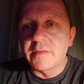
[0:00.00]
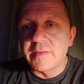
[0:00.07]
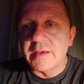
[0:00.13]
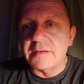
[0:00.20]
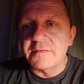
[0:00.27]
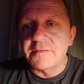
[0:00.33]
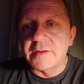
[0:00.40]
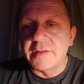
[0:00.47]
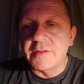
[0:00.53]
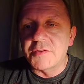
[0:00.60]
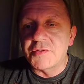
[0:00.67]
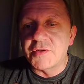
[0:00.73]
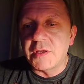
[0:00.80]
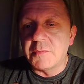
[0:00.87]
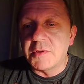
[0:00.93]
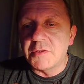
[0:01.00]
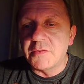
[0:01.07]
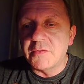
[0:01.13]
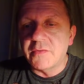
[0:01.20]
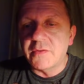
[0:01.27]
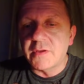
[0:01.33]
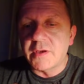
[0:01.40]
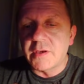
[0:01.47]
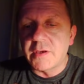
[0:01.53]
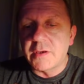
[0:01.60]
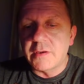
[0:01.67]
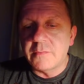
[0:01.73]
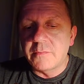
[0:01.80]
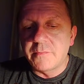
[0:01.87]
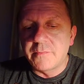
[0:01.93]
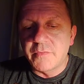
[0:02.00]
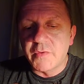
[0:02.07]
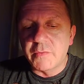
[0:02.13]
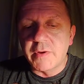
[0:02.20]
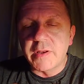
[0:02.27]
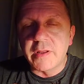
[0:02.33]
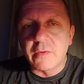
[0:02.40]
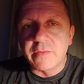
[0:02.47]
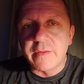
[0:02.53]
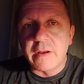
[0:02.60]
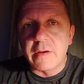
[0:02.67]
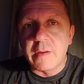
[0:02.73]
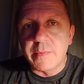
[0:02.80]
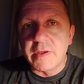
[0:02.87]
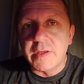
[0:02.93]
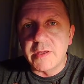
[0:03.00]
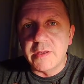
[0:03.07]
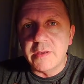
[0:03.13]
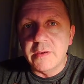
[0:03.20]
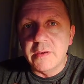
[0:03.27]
thankfully the treatment, the radiotherapy,